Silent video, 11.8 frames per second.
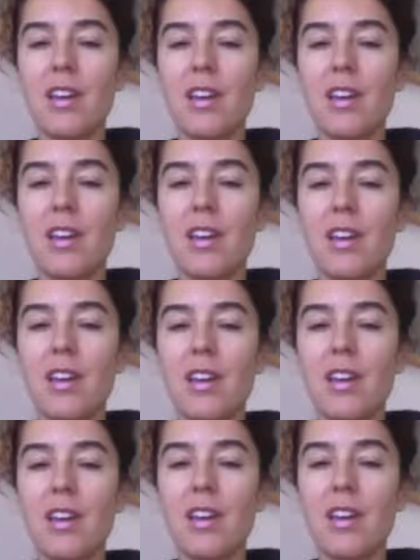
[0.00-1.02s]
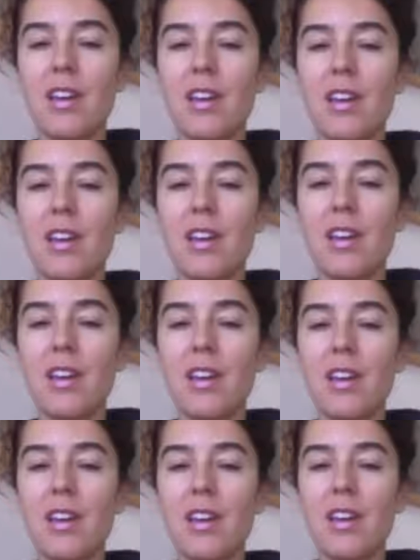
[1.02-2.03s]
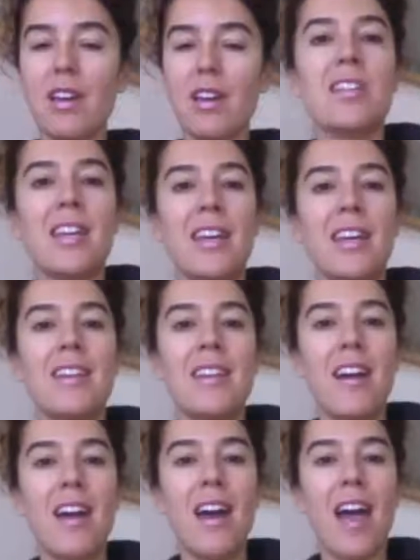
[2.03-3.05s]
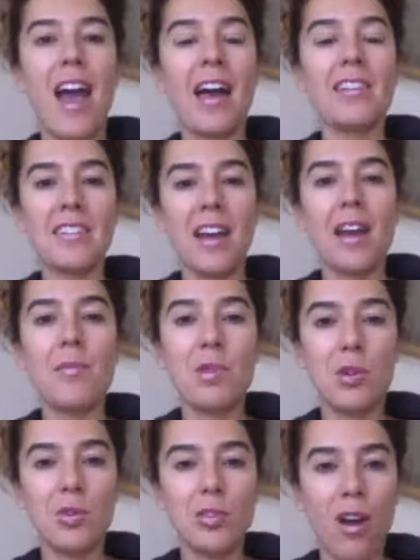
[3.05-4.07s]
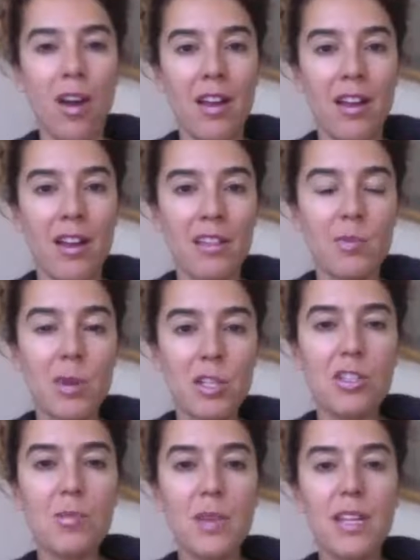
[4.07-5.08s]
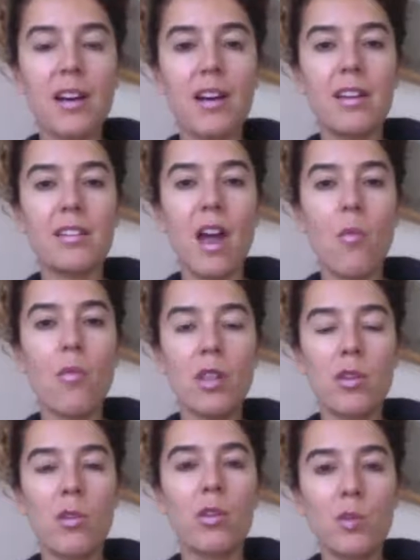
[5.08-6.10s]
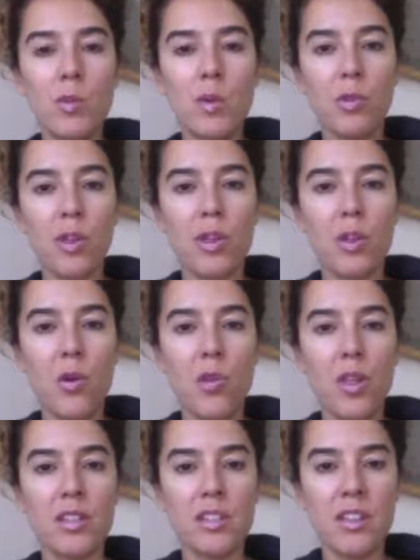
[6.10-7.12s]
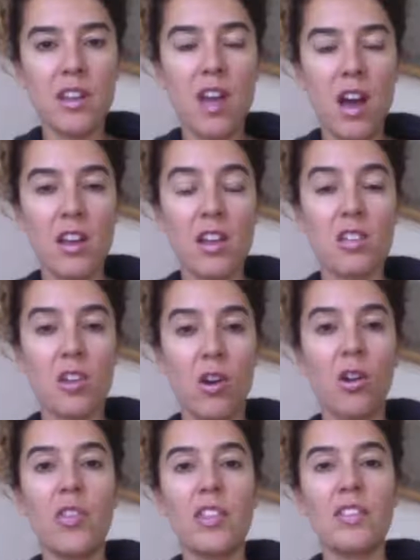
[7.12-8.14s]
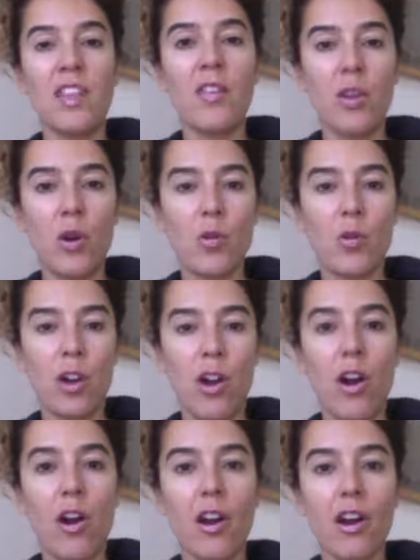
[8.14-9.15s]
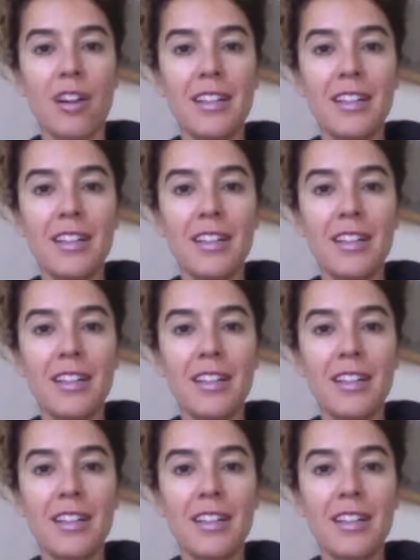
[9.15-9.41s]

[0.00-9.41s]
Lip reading: I have become very interested in as time goes on, especially because I'm one of the only people I know that's an adult that's never owned a car.